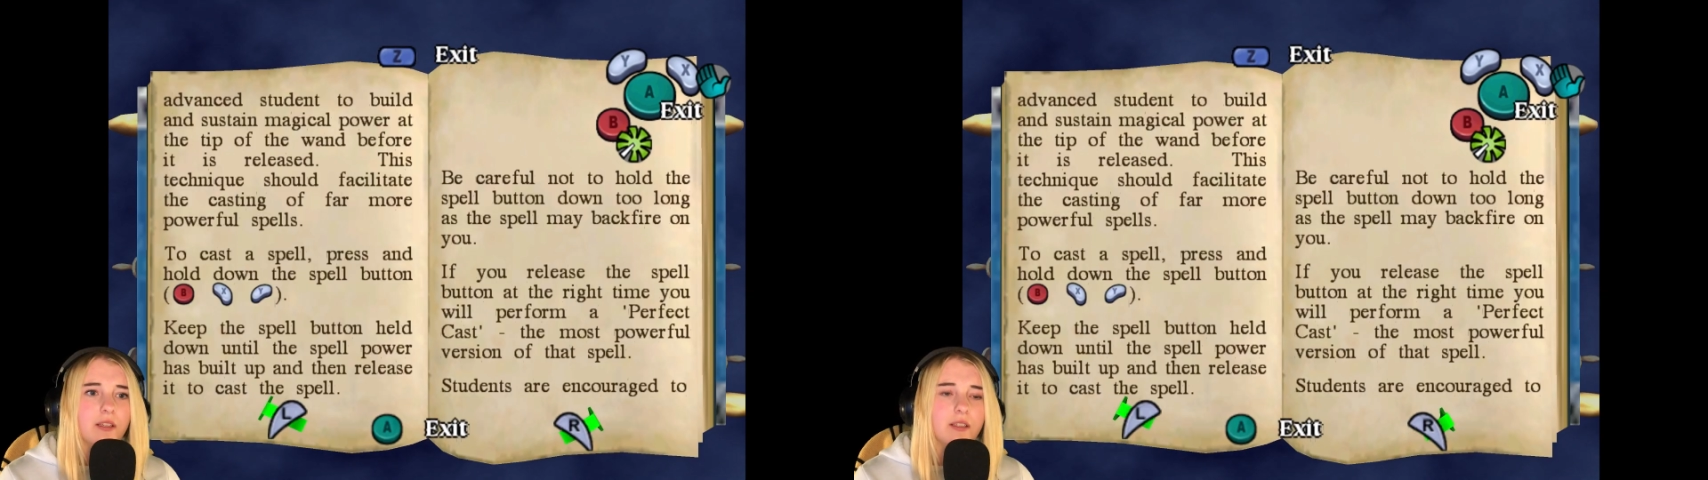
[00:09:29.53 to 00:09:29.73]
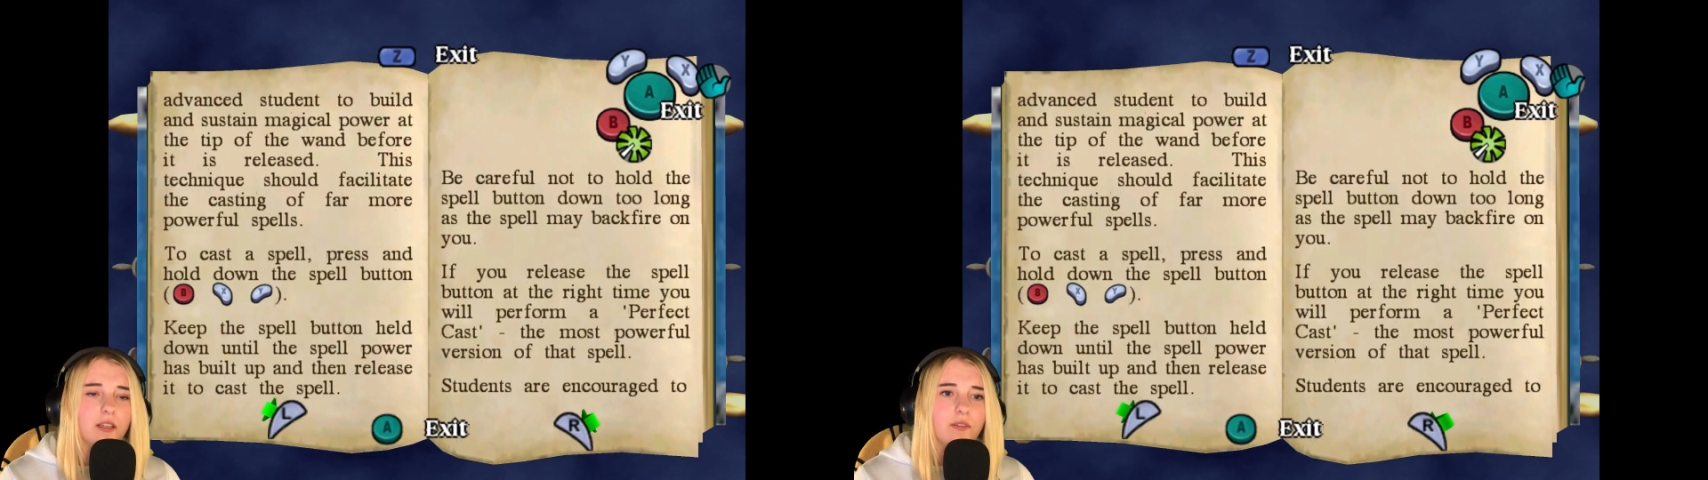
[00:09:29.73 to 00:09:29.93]

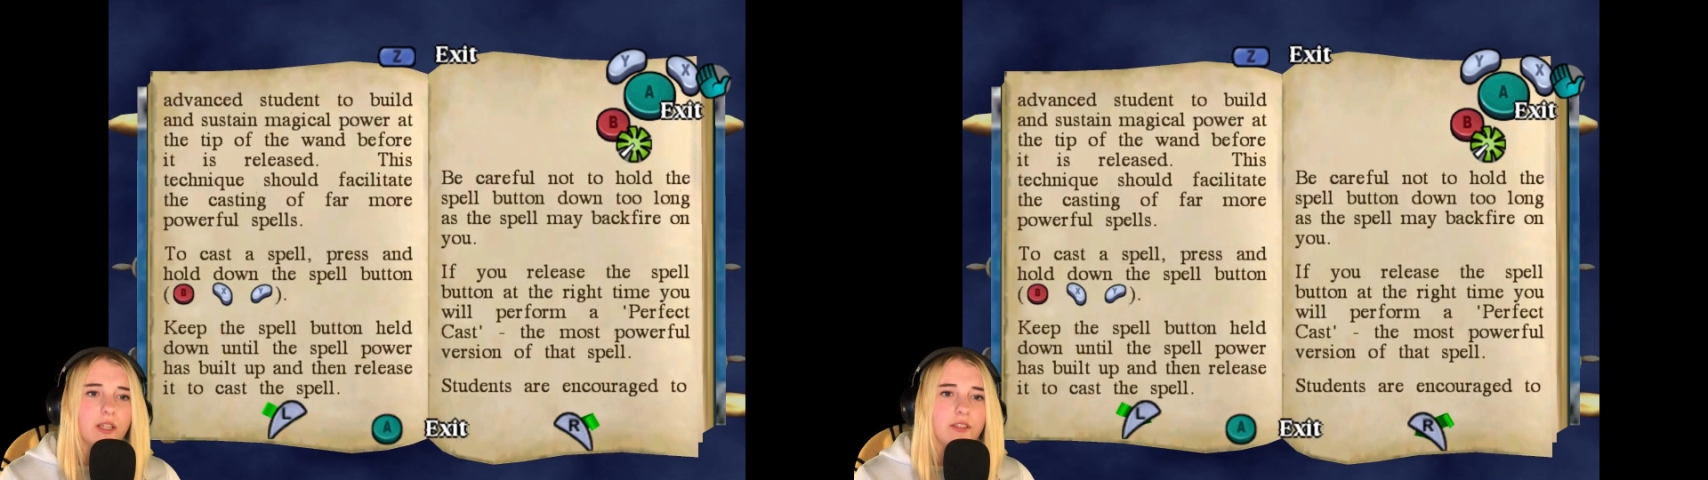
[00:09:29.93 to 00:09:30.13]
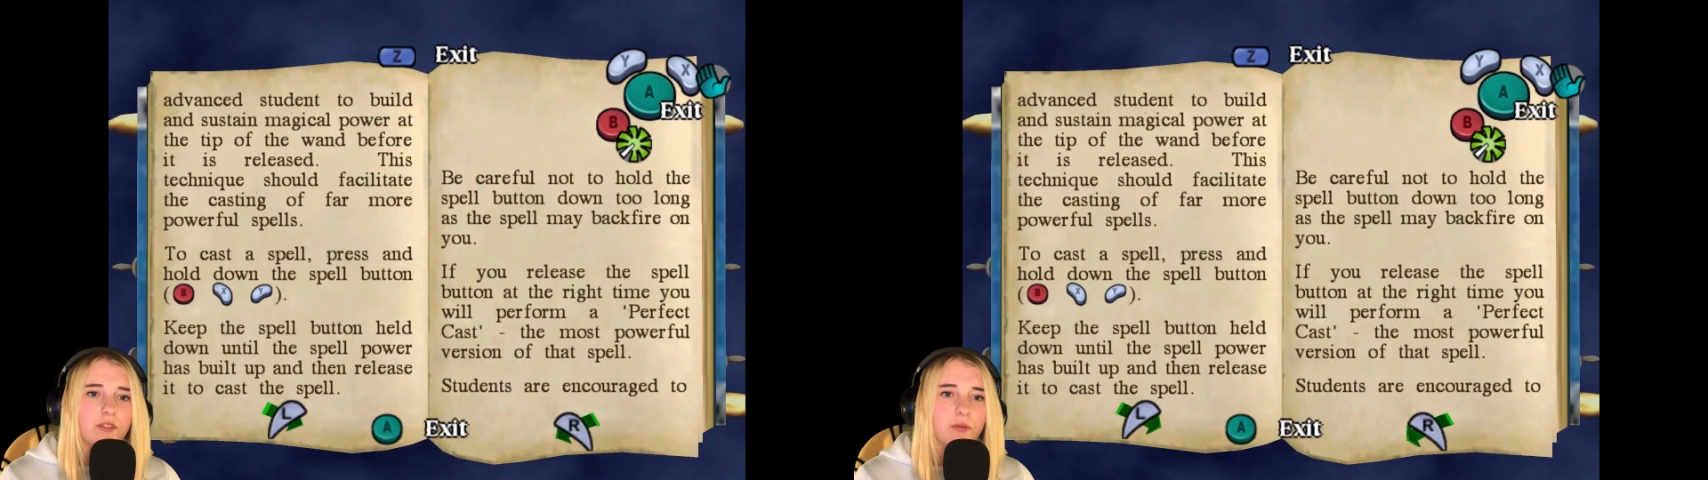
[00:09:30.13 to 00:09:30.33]
the
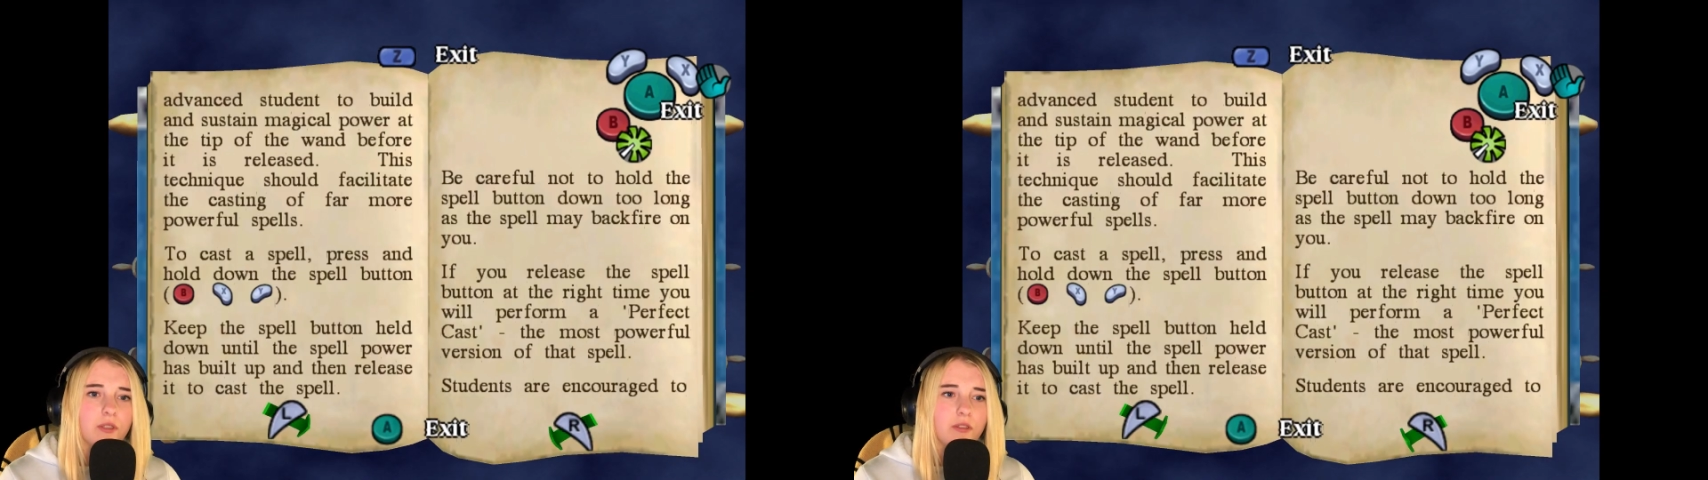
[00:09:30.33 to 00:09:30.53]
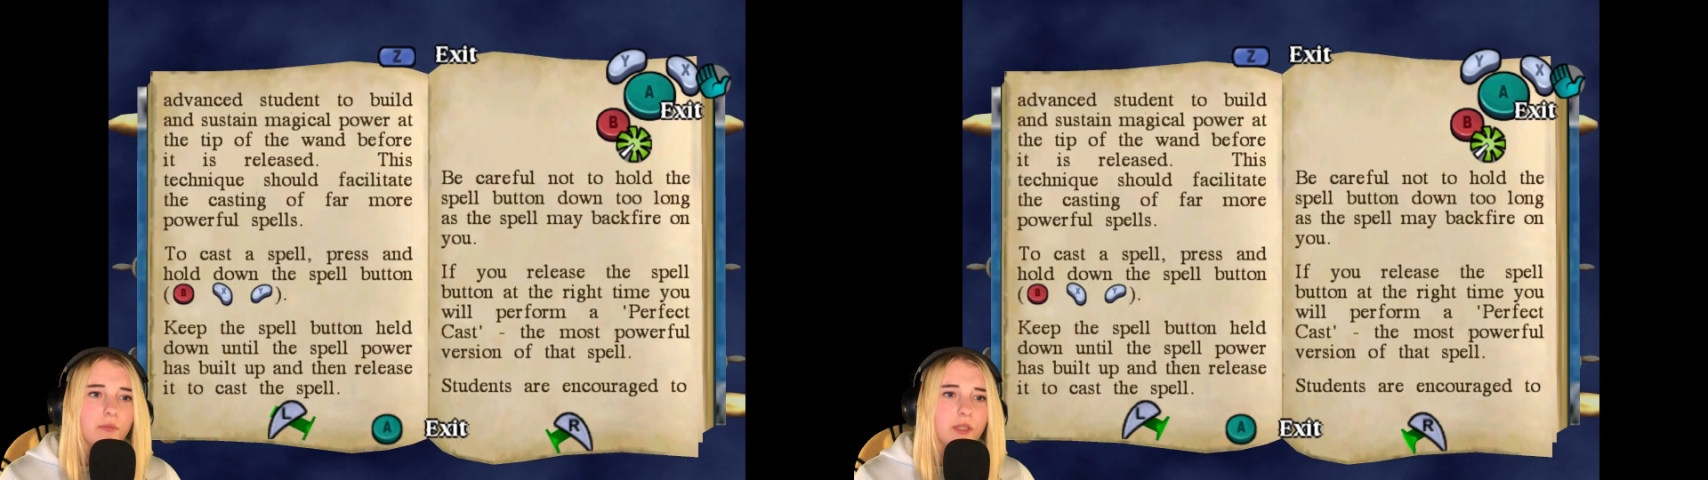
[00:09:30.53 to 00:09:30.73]
advanced
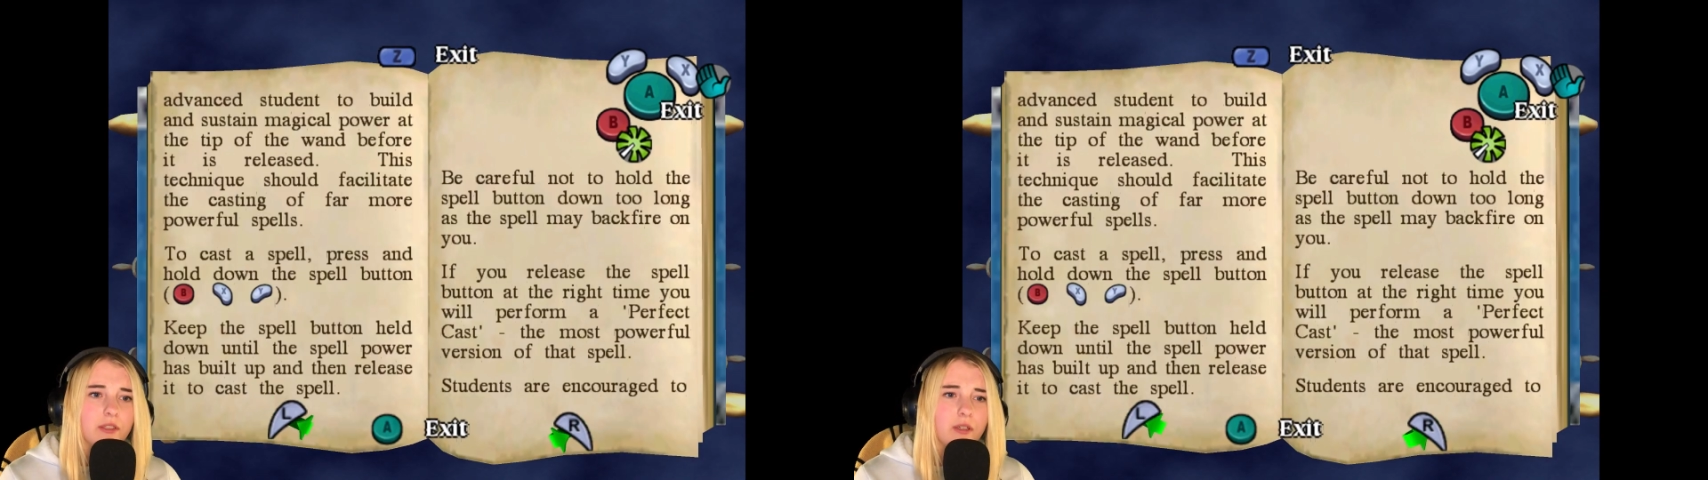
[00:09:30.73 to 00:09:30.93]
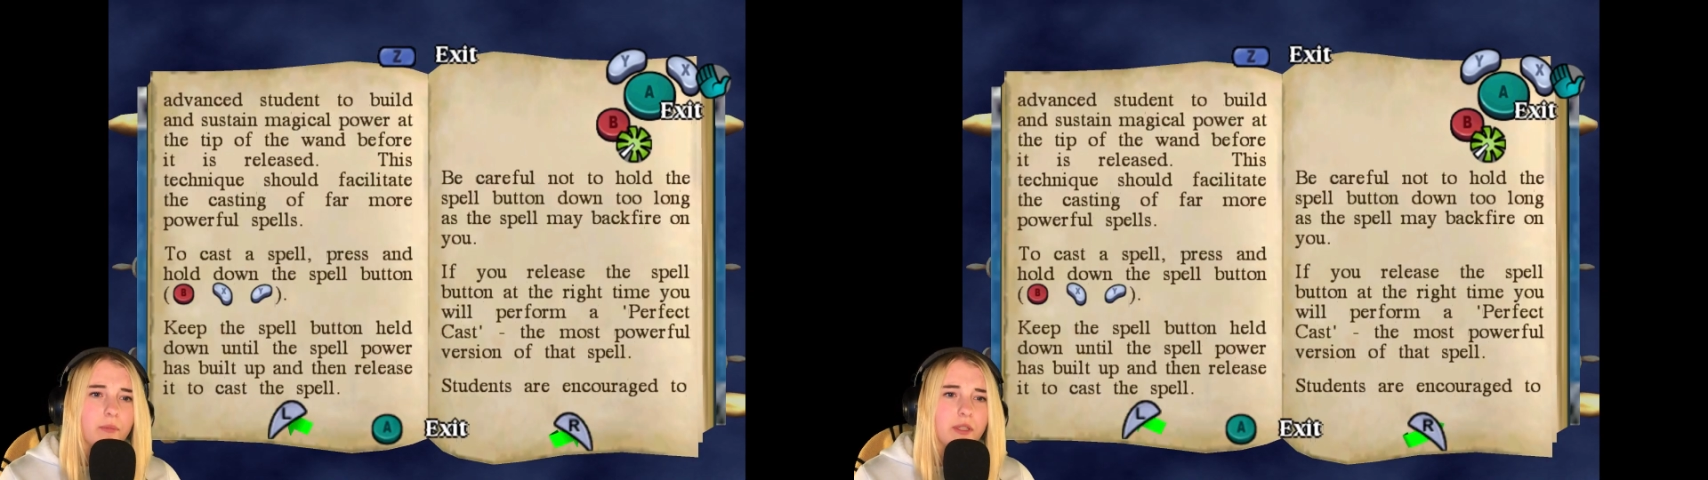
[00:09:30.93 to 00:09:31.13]
student to build up